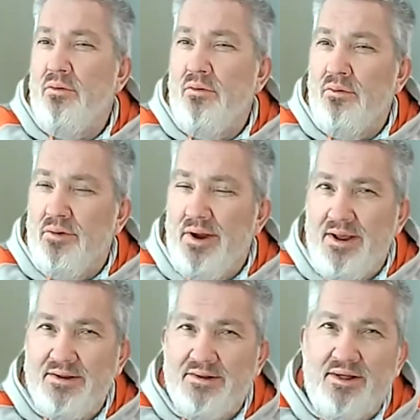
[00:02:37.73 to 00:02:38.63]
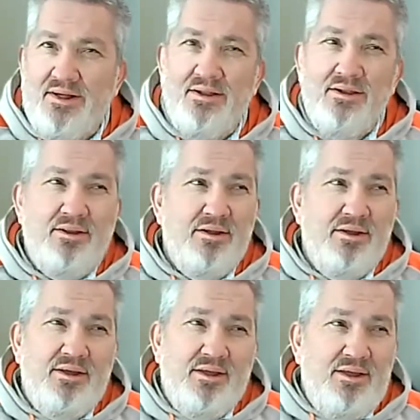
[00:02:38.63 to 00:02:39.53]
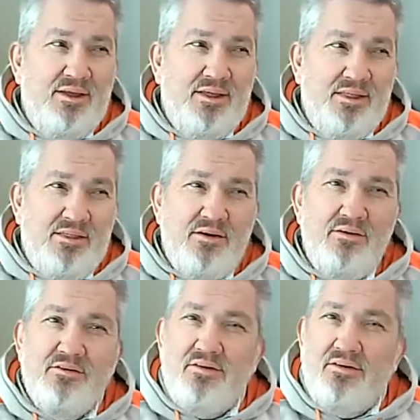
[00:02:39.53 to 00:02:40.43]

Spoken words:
or Excel. Those